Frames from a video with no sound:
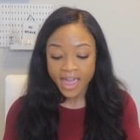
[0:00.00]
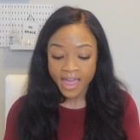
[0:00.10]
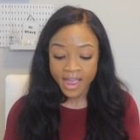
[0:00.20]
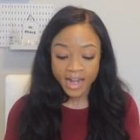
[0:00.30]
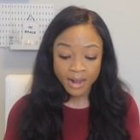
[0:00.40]

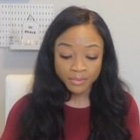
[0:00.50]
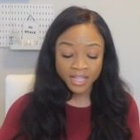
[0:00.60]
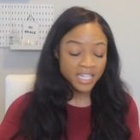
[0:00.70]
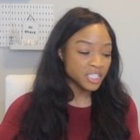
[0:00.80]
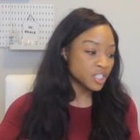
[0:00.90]
And I'm
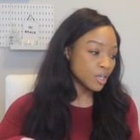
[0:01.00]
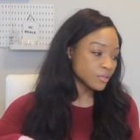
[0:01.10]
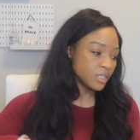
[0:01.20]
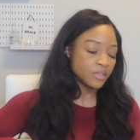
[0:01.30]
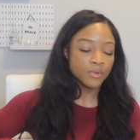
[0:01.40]
glad you
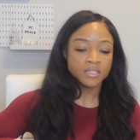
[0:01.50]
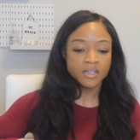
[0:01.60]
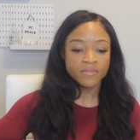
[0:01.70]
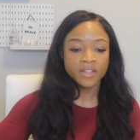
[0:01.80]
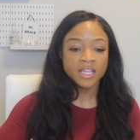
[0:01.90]
chose these ones.
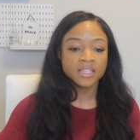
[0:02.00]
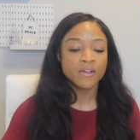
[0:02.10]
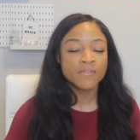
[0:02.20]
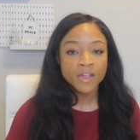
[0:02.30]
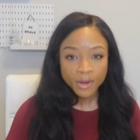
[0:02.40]
I feel like
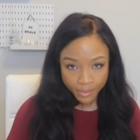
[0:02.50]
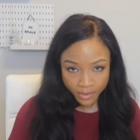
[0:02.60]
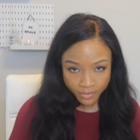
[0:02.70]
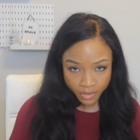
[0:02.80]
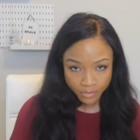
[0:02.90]
they're very
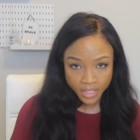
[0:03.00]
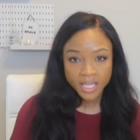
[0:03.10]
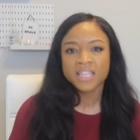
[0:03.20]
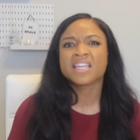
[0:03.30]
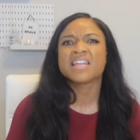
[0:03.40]

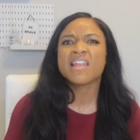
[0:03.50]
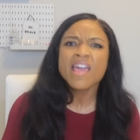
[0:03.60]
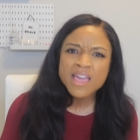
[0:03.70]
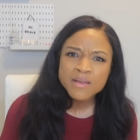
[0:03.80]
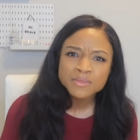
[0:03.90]
perfumey and the
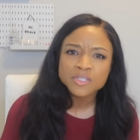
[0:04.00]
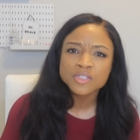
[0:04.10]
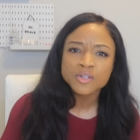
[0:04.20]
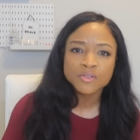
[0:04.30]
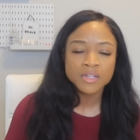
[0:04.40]
names are
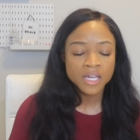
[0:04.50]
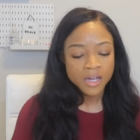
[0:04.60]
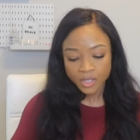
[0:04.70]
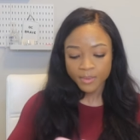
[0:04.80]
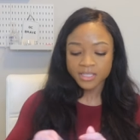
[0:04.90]
so
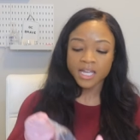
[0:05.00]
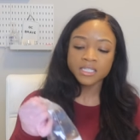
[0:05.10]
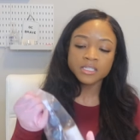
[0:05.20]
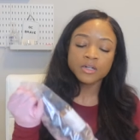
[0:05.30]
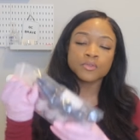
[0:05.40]
unique. So I'm
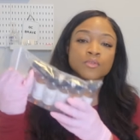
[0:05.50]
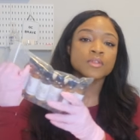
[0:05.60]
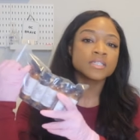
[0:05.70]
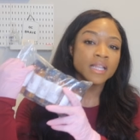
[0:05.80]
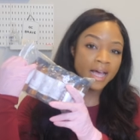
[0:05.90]
excited to go through
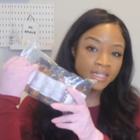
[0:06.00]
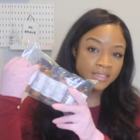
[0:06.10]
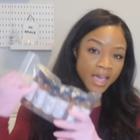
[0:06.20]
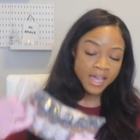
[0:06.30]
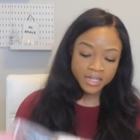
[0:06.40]
this
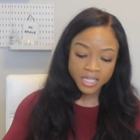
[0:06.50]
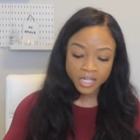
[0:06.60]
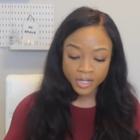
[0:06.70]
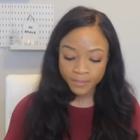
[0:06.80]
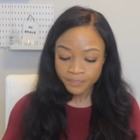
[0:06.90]
last eight
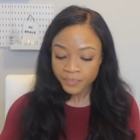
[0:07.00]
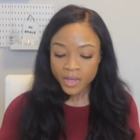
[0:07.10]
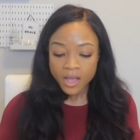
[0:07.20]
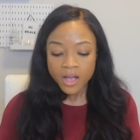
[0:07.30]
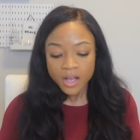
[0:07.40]
here
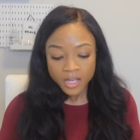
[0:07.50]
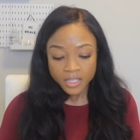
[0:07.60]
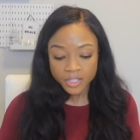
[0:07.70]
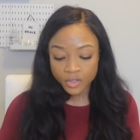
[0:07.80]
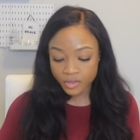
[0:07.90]

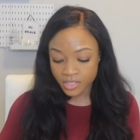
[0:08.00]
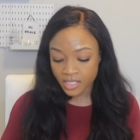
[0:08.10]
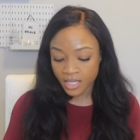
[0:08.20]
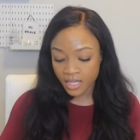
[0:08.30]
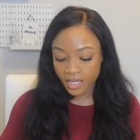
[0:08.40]
you'll
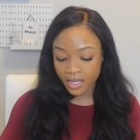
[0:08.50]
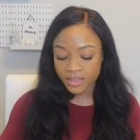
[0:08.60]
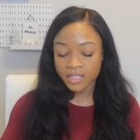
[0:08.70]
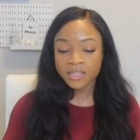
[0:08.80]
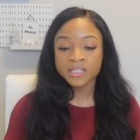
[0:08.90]
see
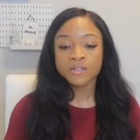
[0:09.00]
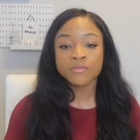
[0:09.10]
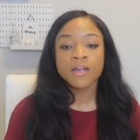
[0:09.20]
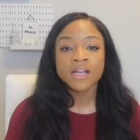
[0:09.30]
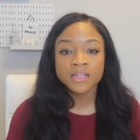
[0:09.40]
the
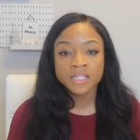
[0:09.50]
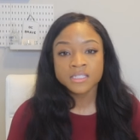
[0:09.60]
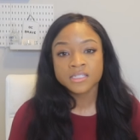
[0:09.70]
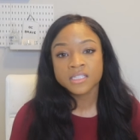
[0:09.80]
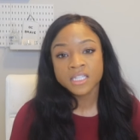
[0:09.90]
direct
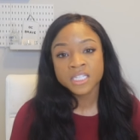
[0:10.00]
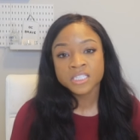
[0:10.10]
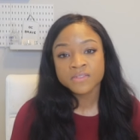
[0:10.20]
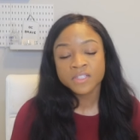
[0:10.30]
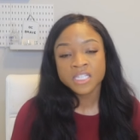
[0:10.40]
links to
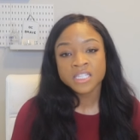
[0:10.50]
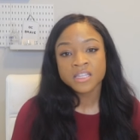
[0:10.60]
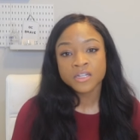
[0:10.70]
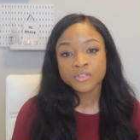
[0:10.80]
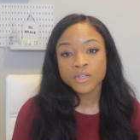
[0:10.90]
each of these
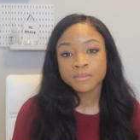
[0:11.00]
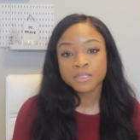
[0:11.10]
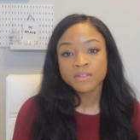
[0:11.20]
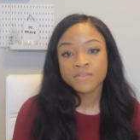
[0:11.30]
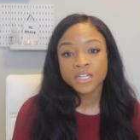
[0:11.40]
in the
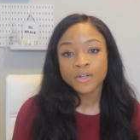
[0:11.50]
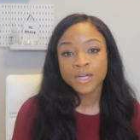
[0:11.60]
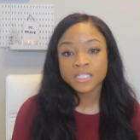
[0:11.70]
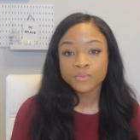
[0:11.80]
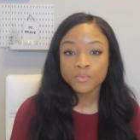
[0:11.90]
description of the video as